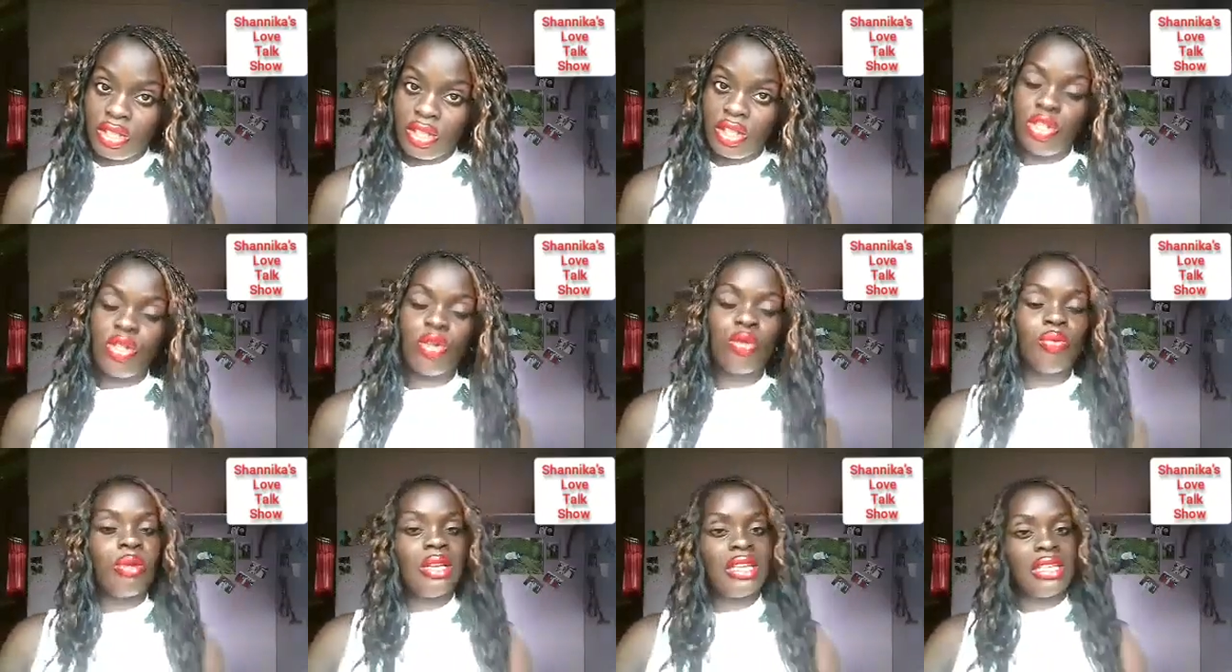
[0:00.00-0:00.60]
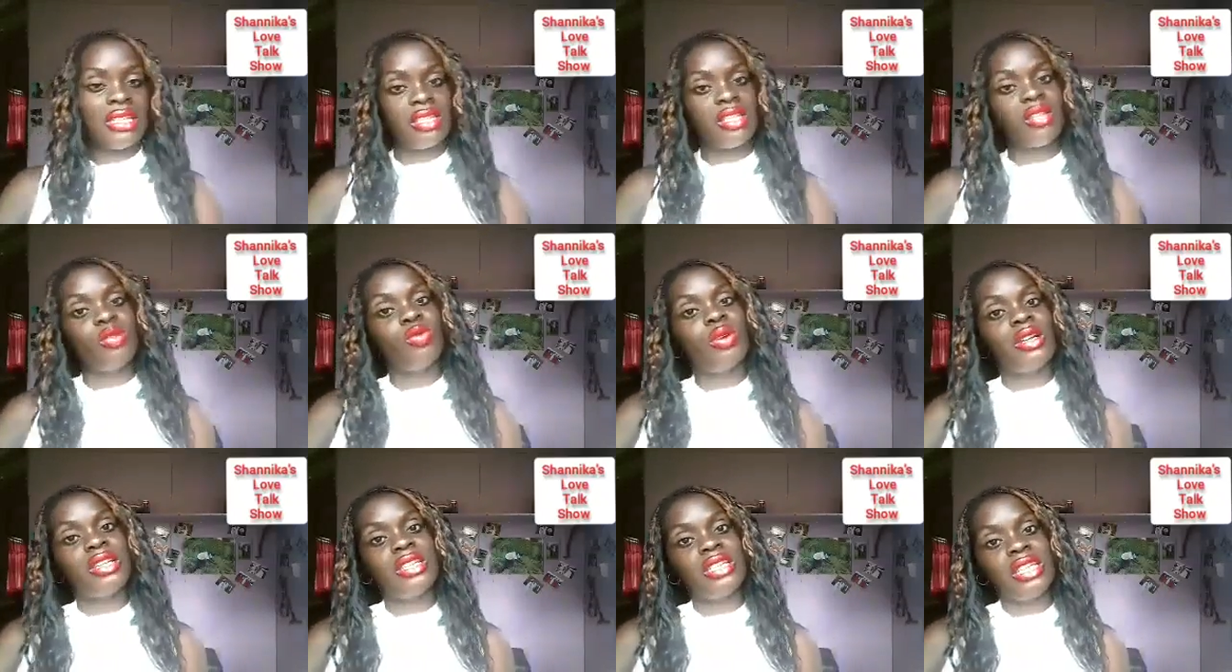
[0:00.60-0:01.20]
to you based
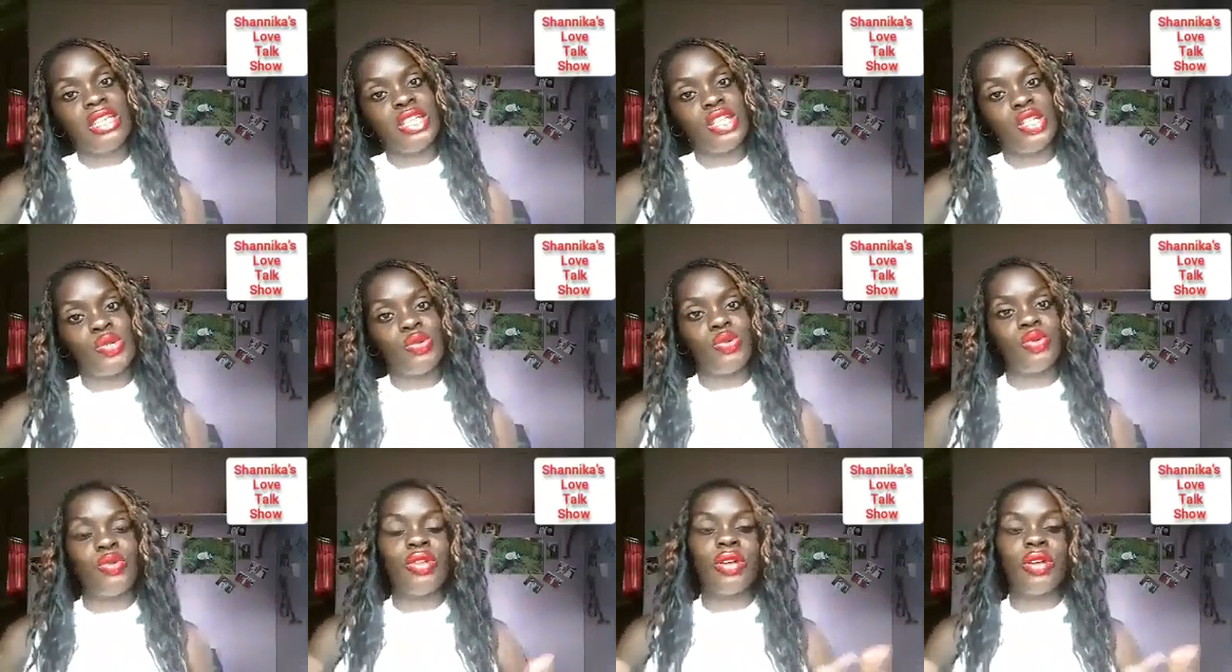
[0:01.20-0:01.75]
on what they do